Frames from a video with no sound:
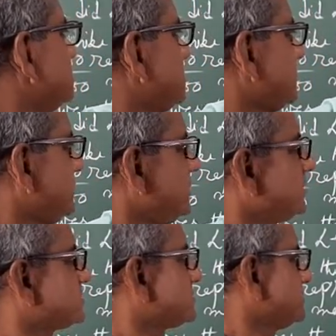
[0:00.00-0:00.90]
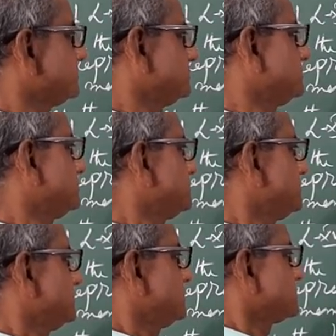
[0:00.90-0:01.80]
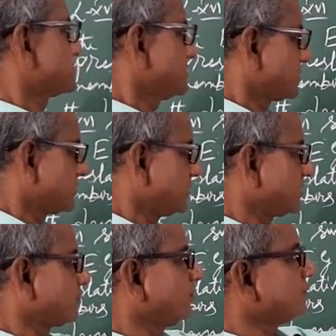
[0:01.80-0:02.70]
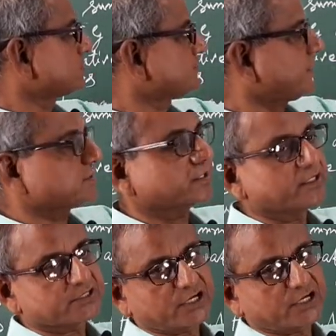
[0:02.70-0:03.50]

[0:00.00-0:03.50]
They each seated in a row facing each